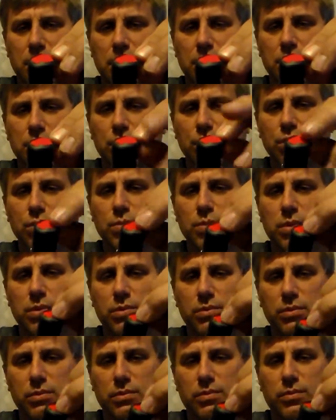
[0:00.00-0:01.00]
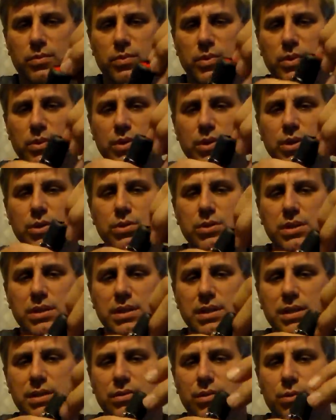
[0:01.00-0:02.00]
inner tube. We were
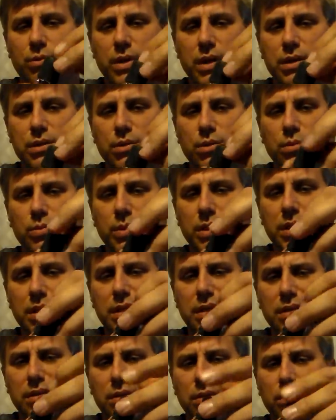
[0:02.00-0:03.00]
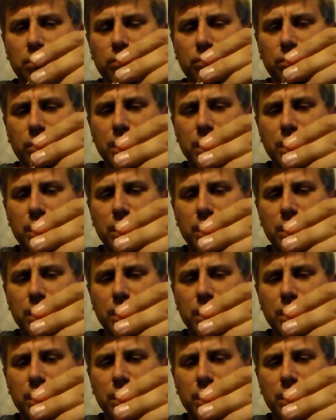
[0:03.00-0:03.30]
using these for Ranger B or